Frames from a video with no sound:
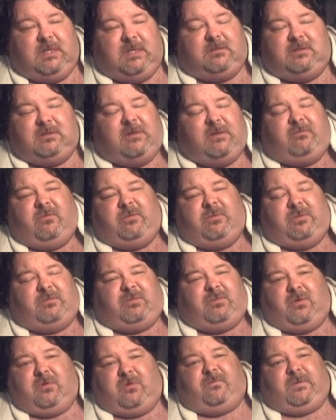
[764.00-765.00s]
it'll never be
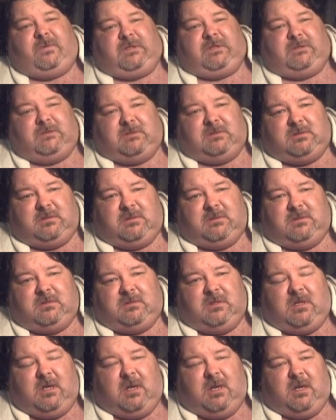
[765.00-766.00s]
perfect.
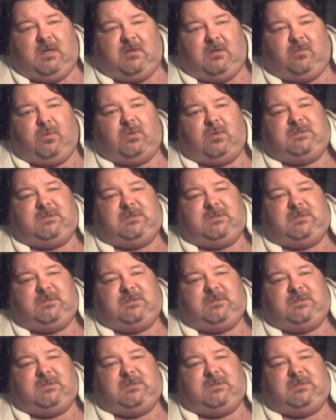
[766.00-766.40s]
The